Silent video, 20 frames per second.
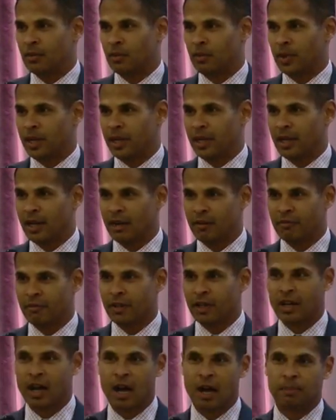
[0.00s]
We have
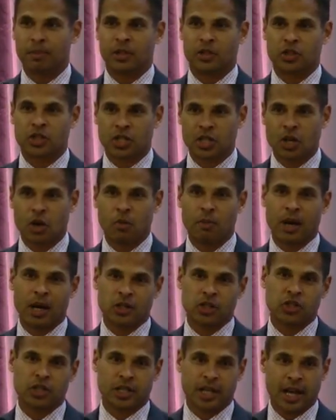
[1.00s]
accomplished so
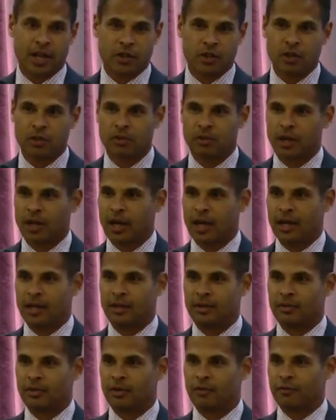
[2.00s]
much together,
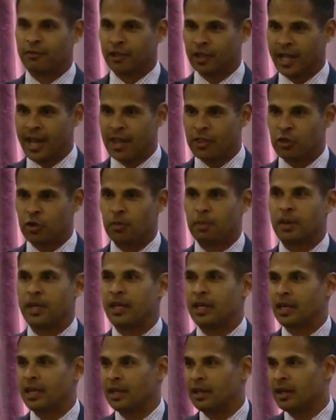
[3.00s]

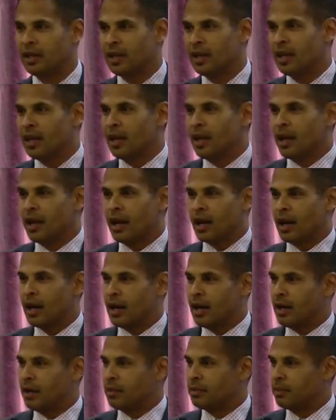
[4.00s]
philanthropy,
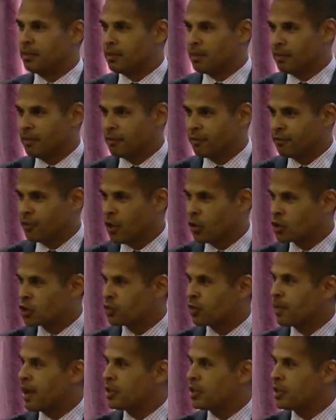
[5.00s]
folks from the